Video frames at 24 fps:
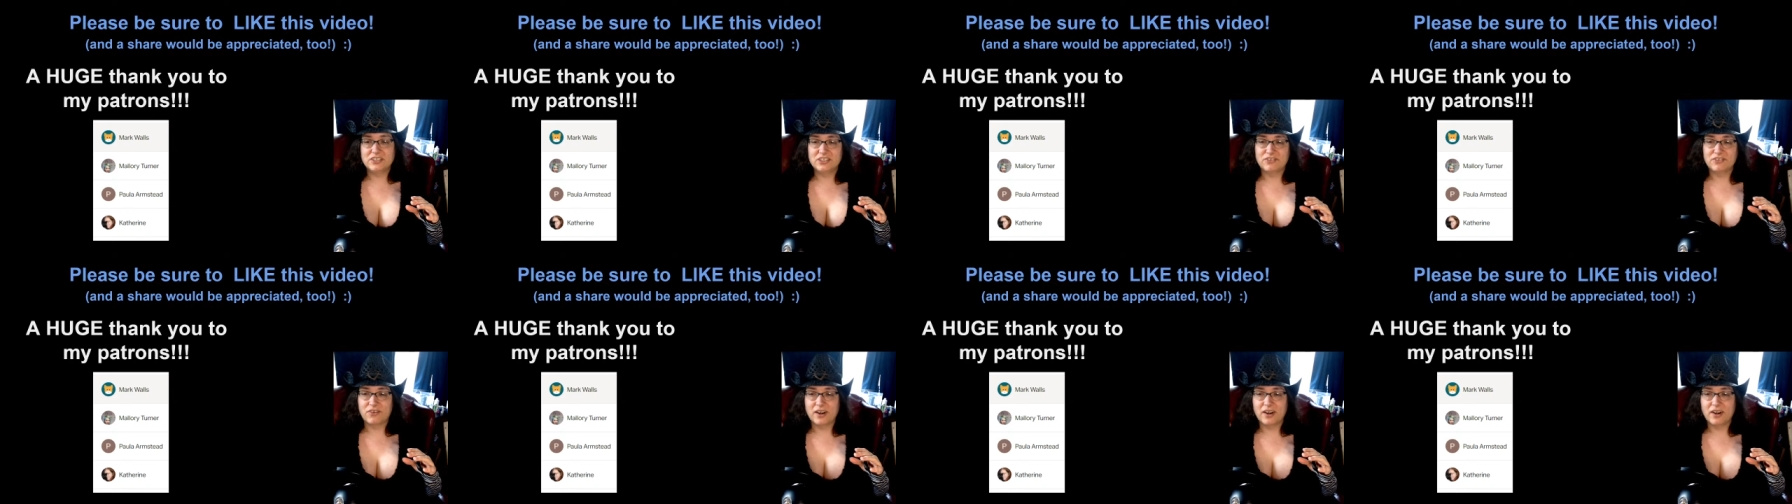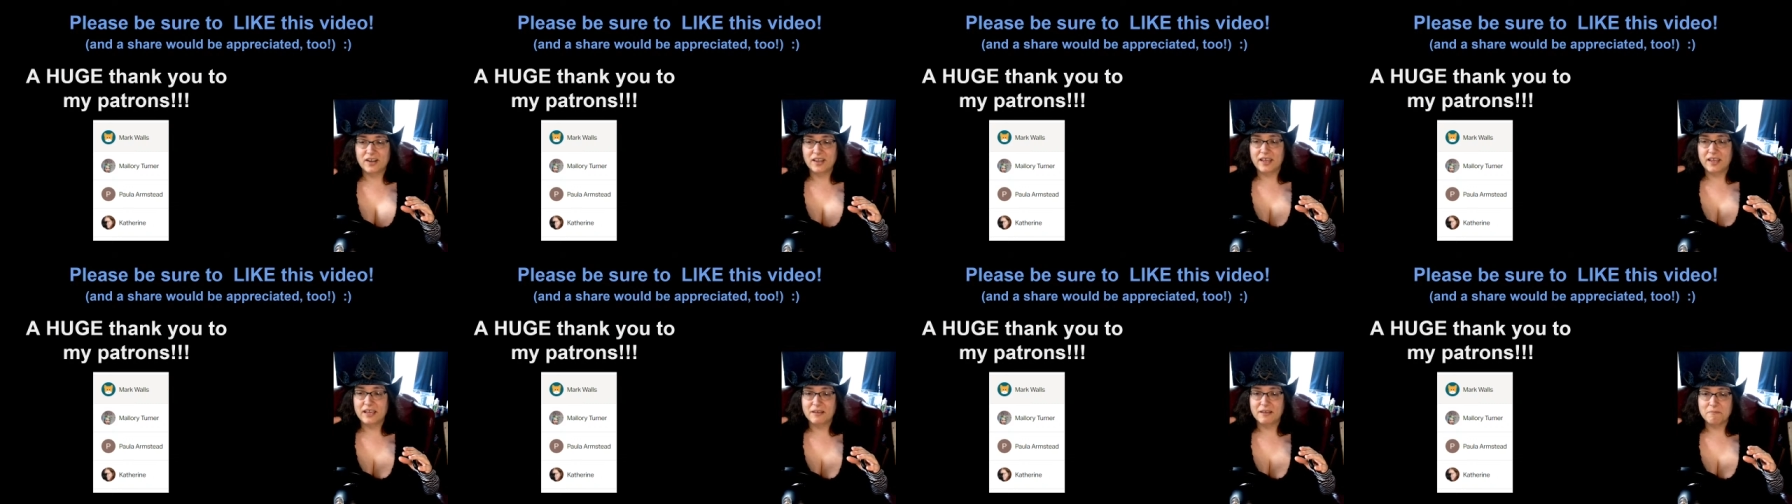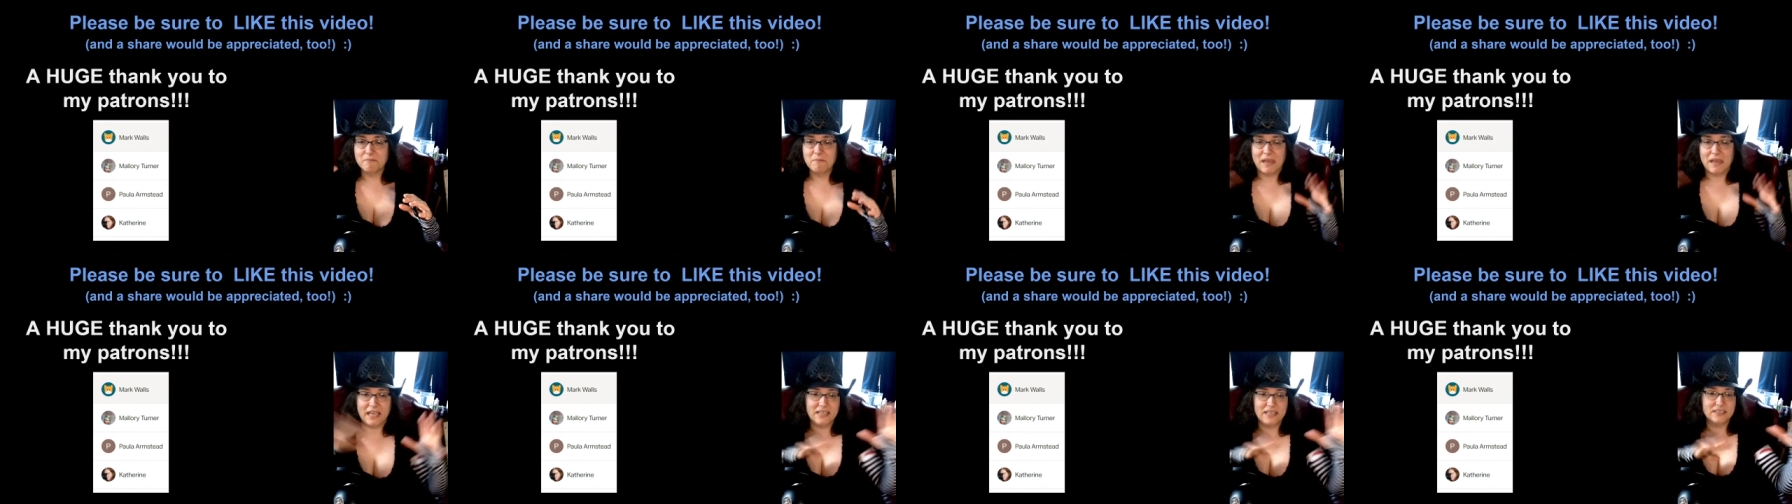to try to like
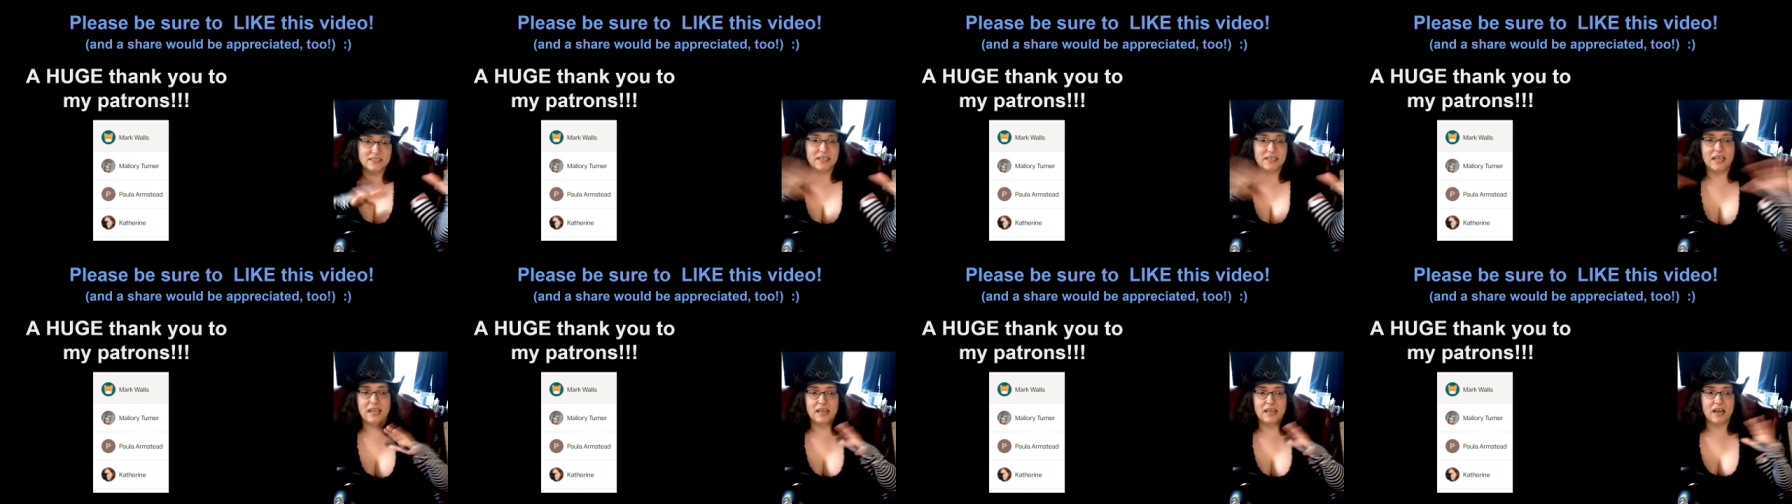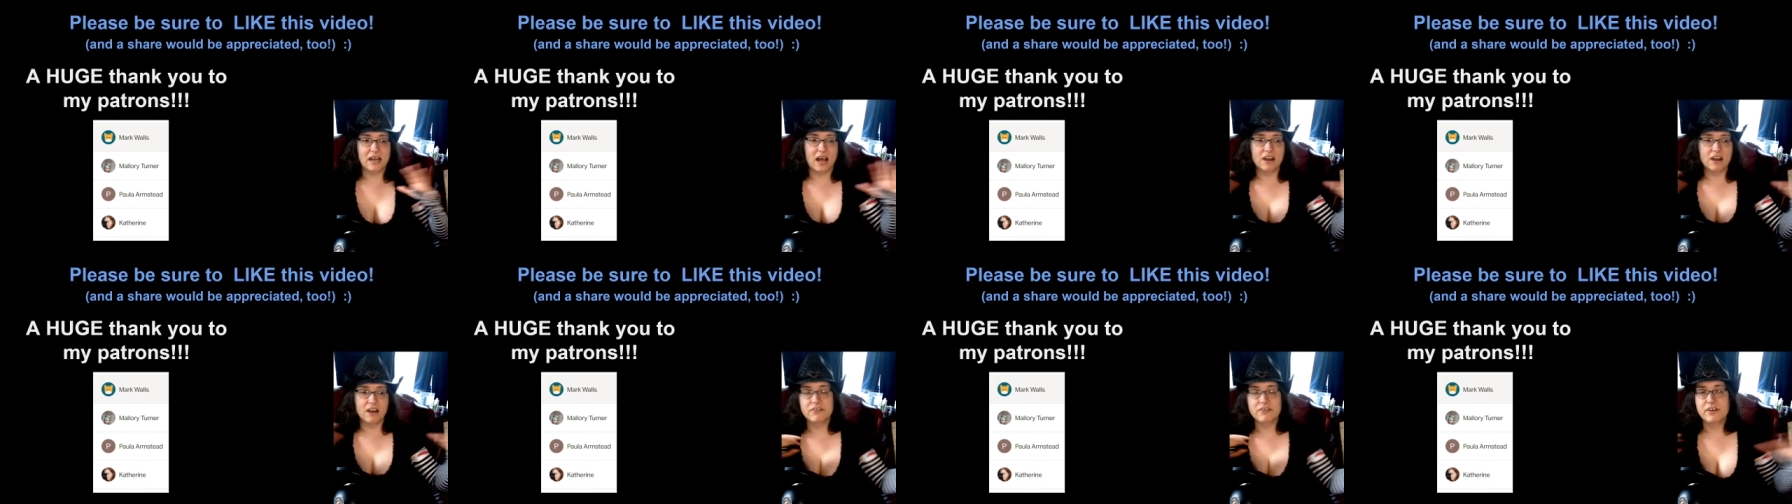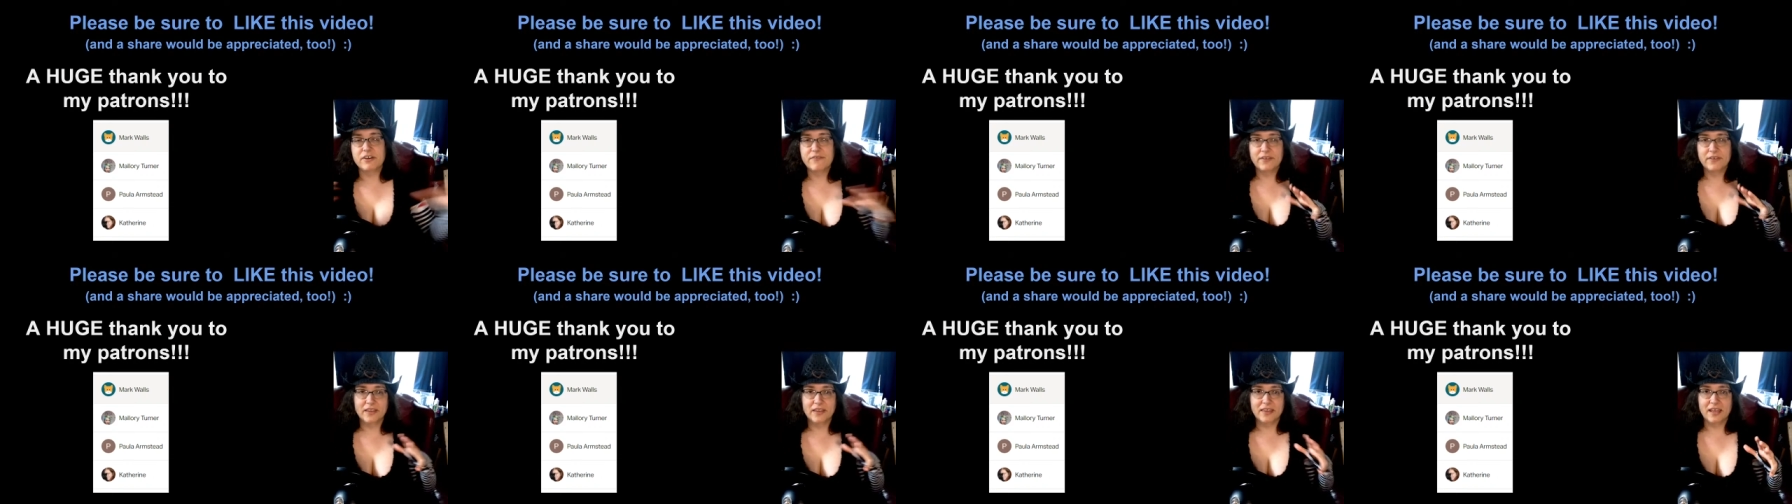maintain a hundred
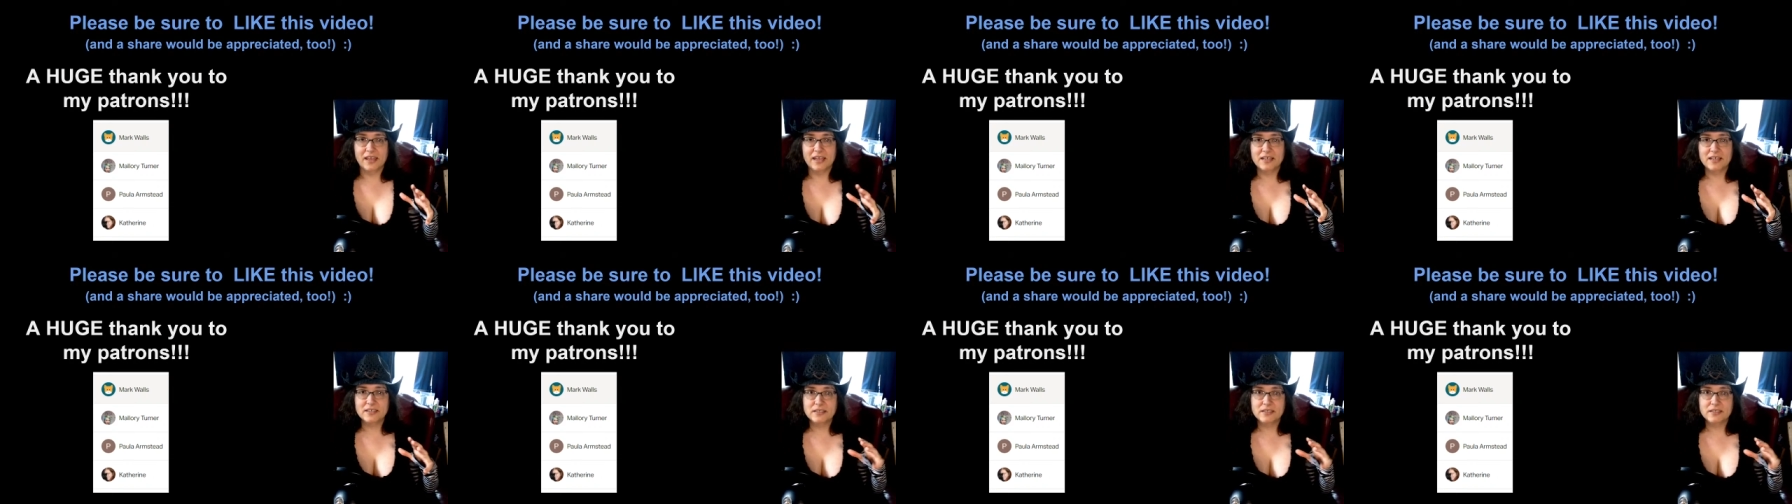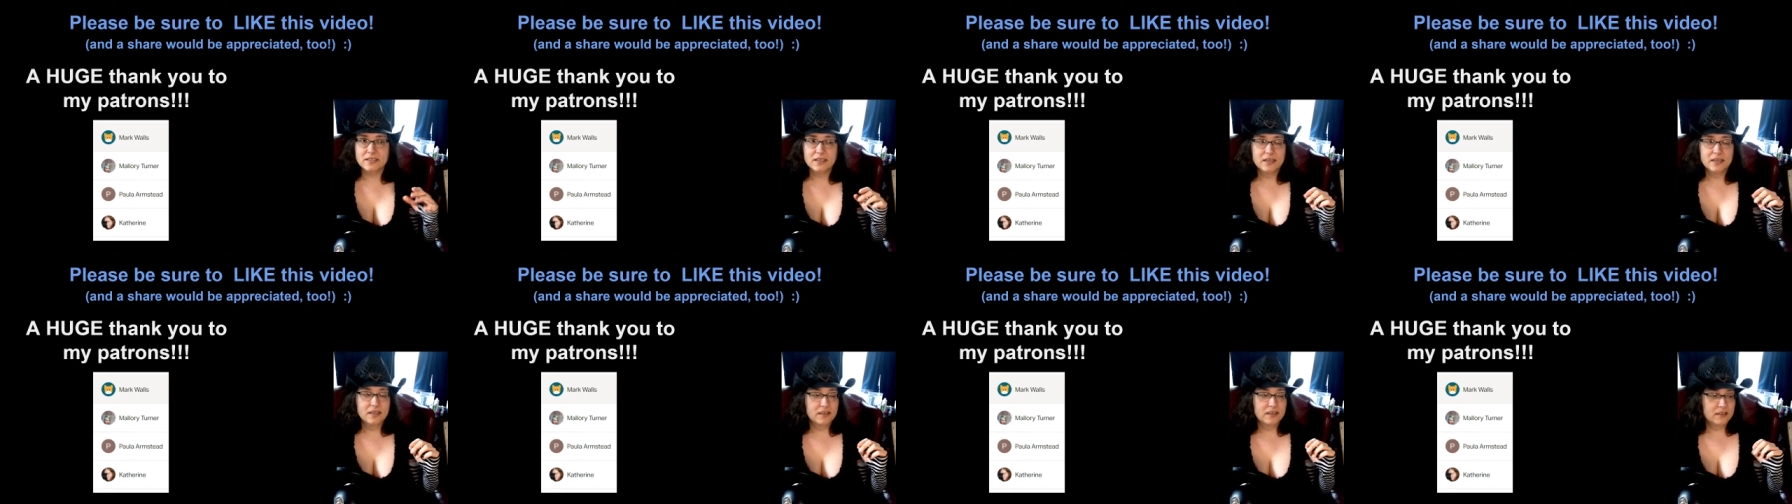different things.